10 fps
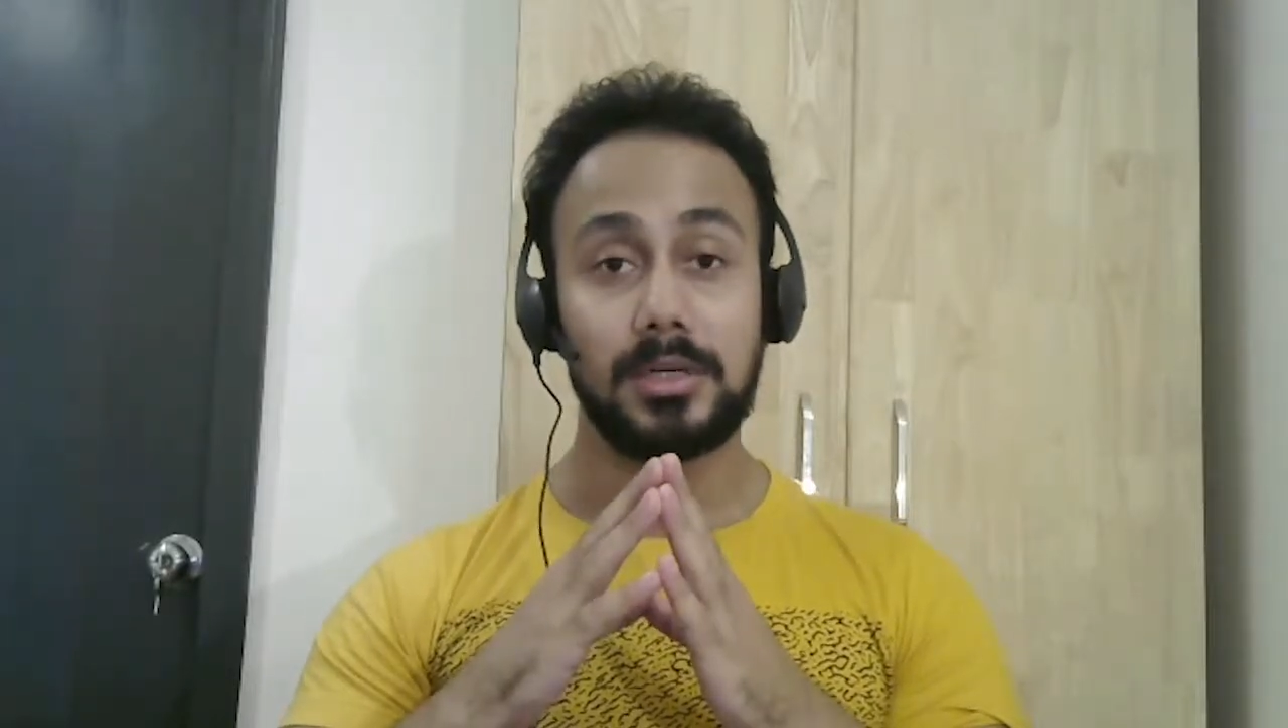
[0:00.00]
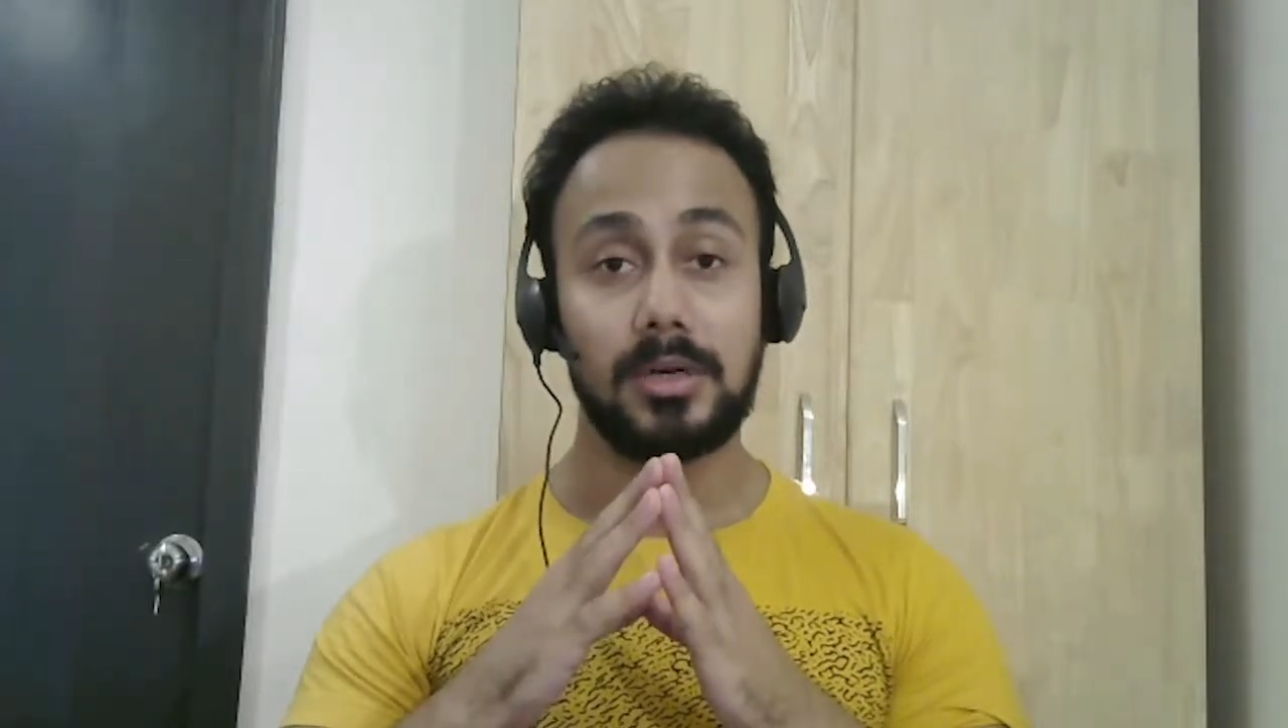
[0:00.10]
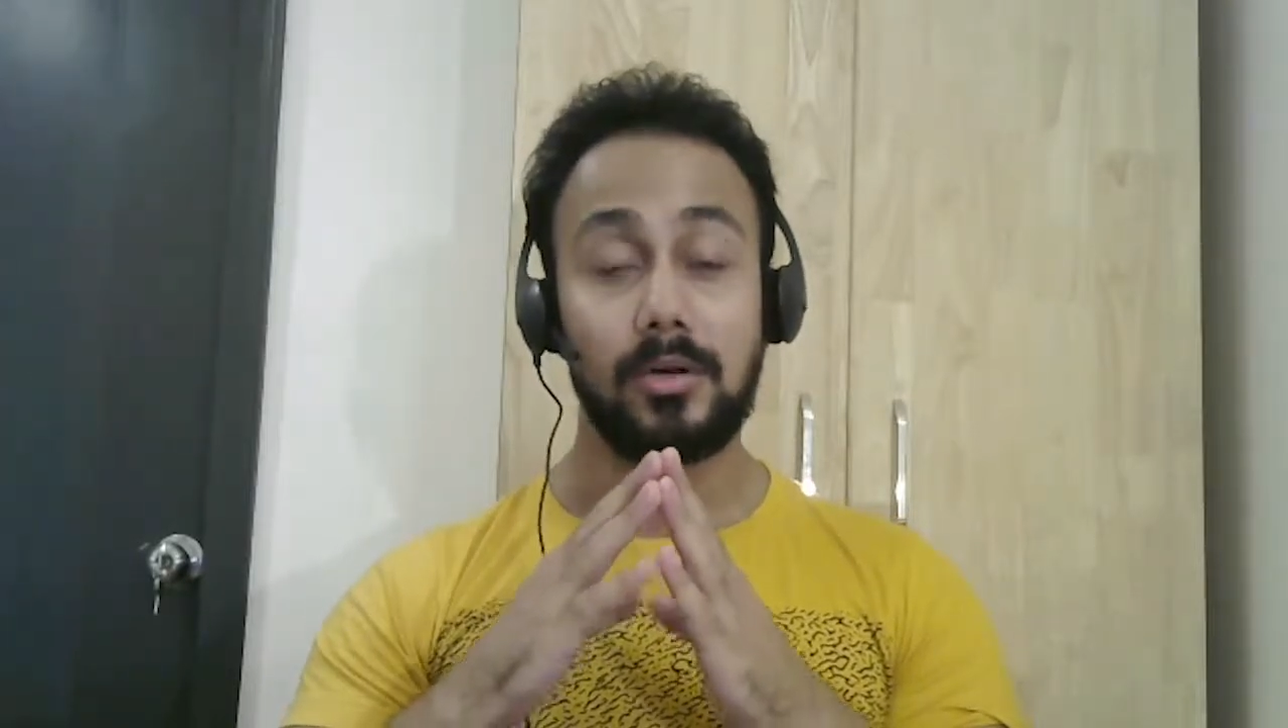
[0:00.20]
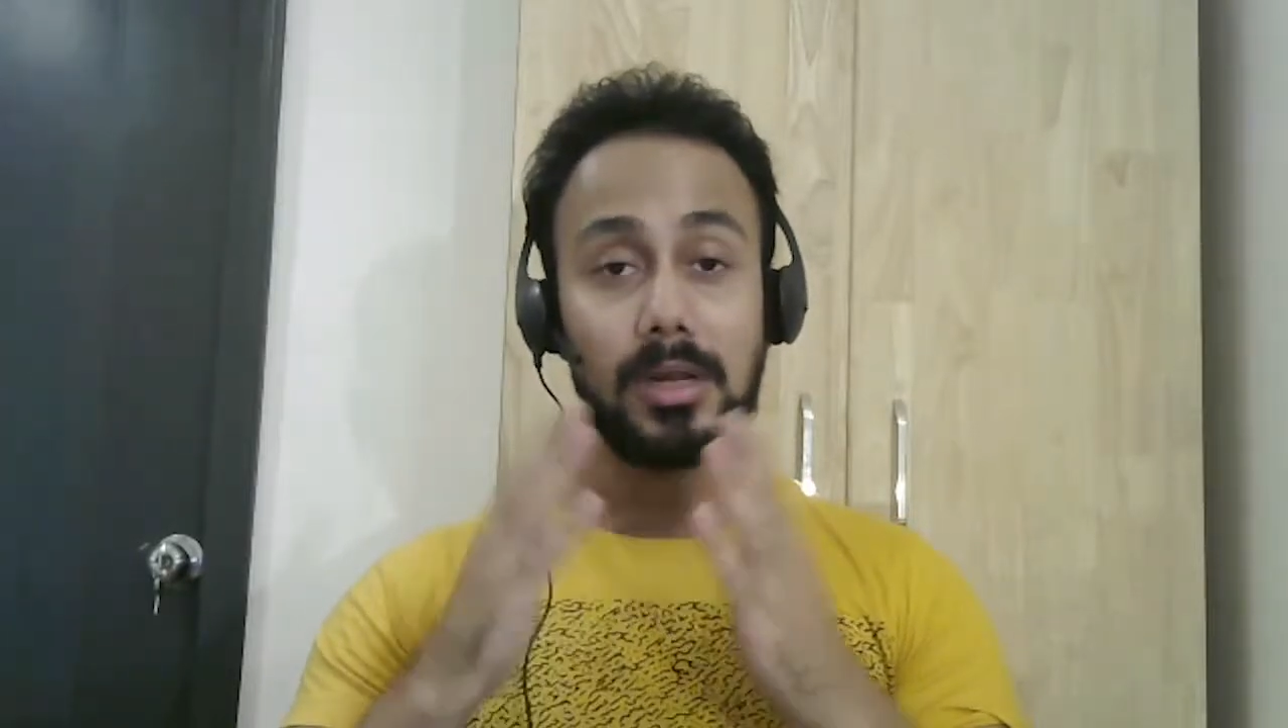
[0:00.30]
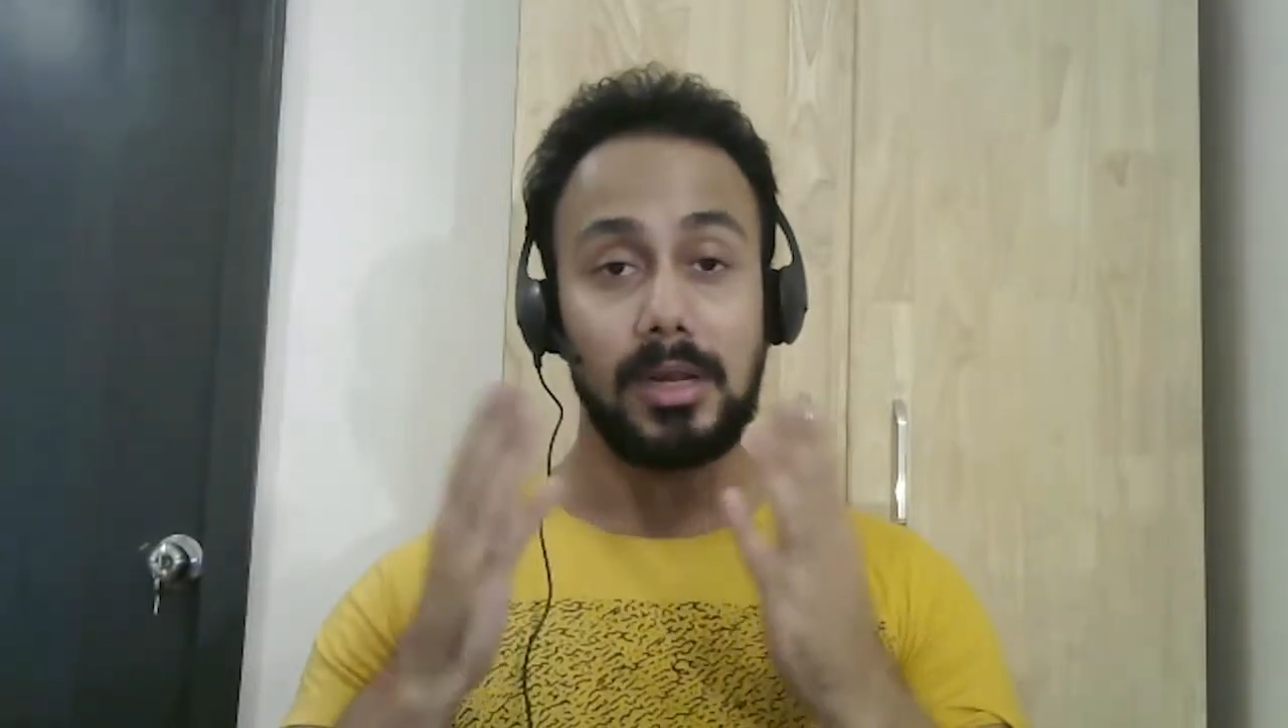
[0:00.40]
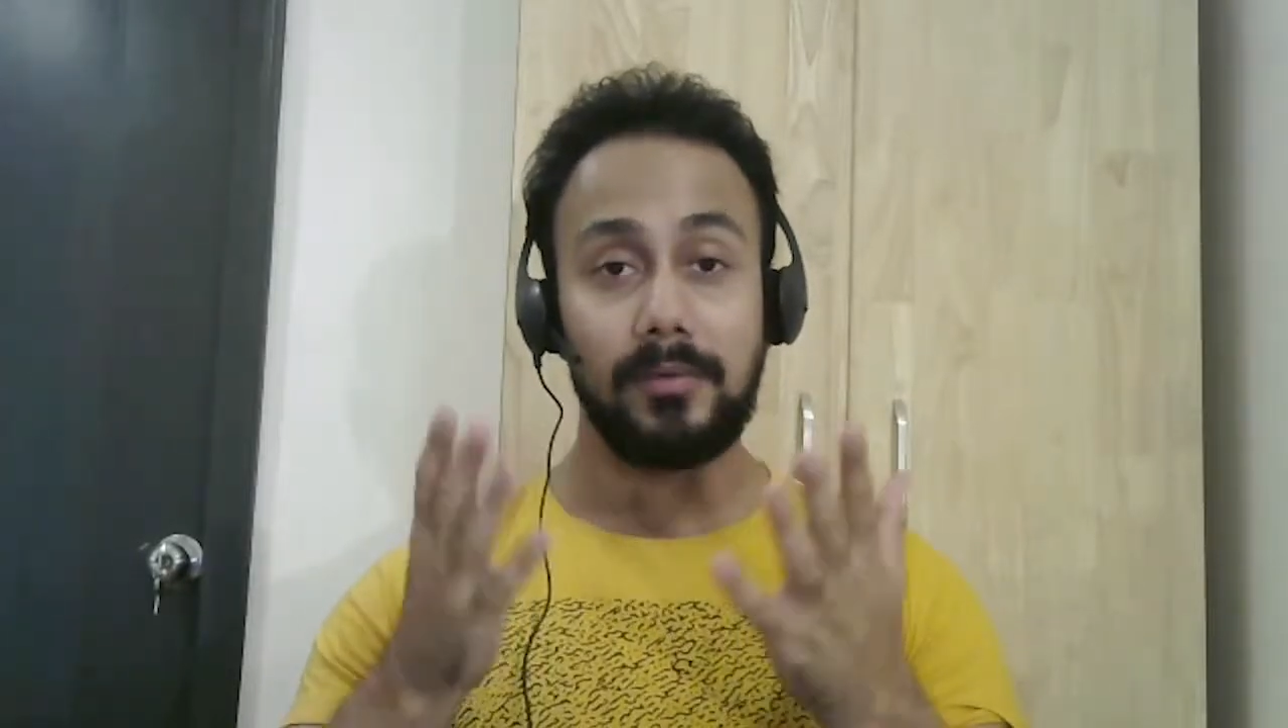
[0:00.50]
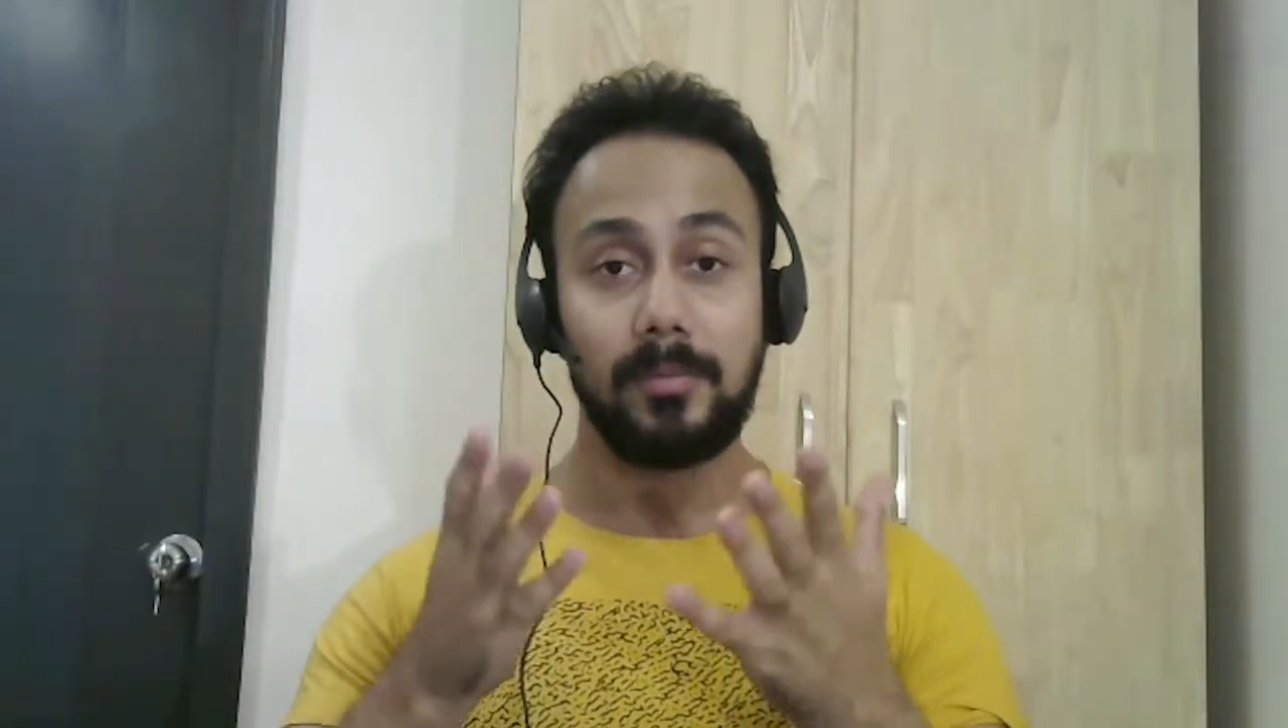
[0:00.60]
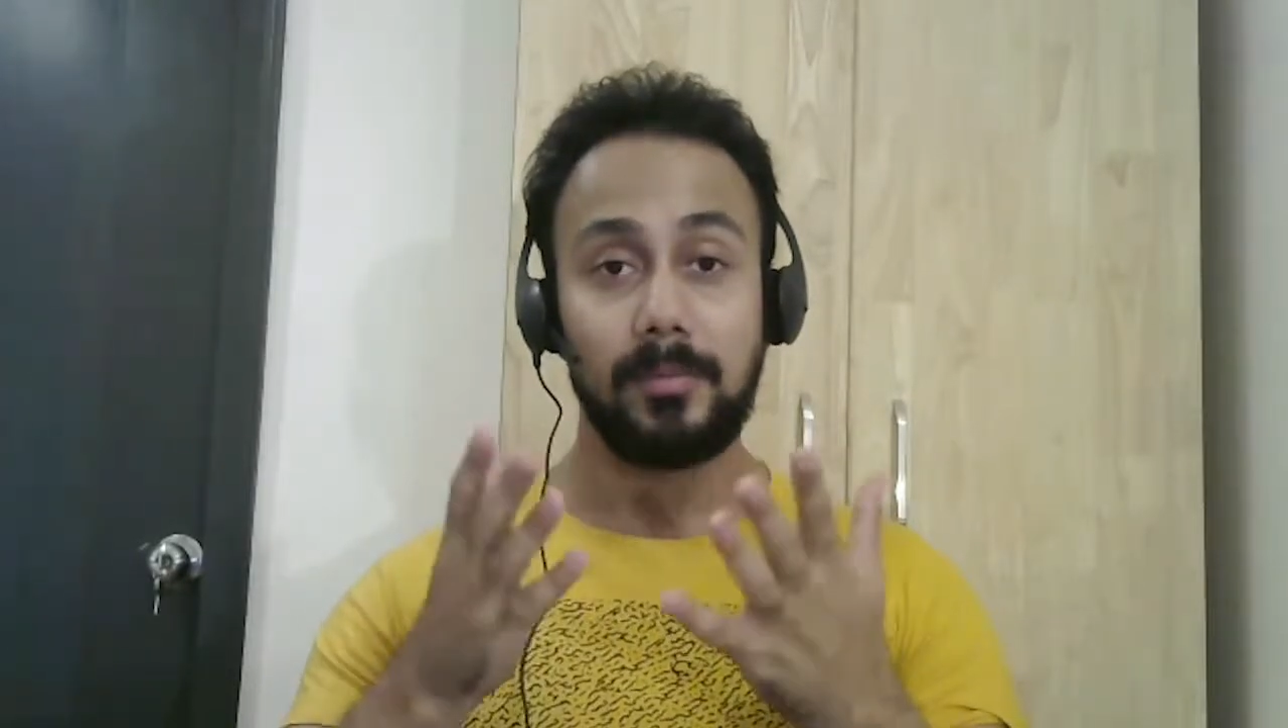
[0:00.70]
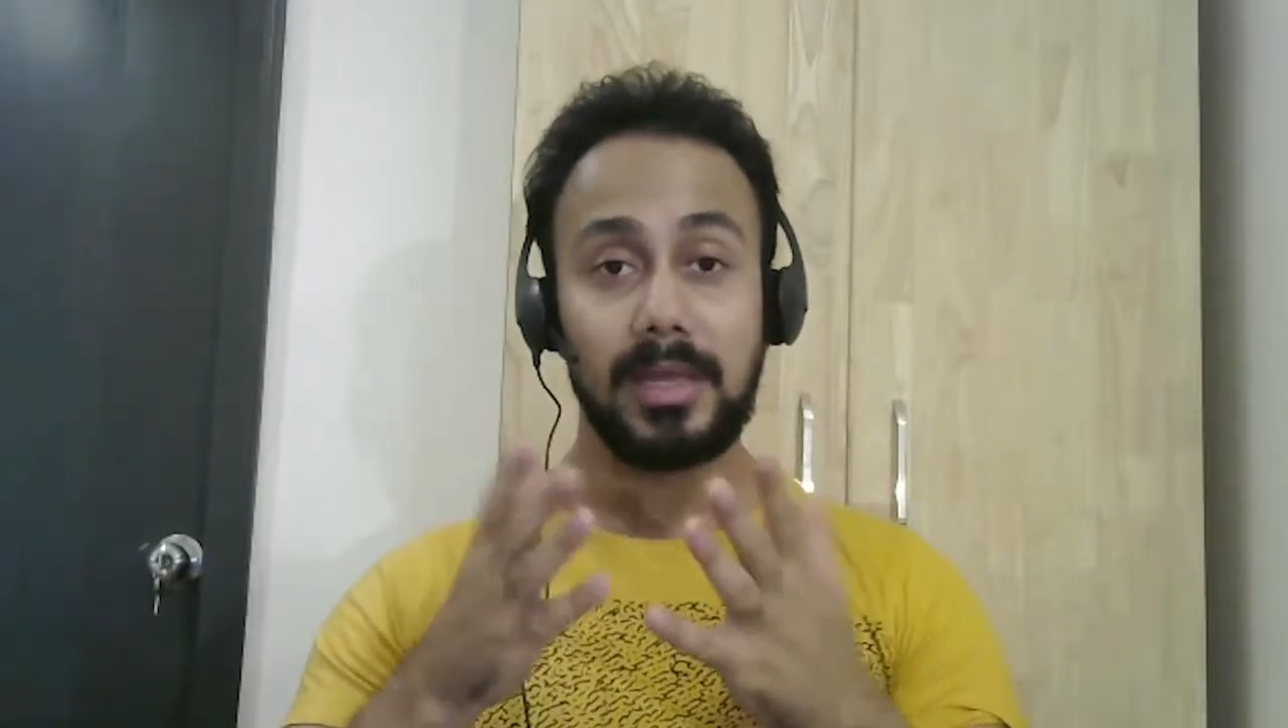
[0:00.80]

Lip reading: all living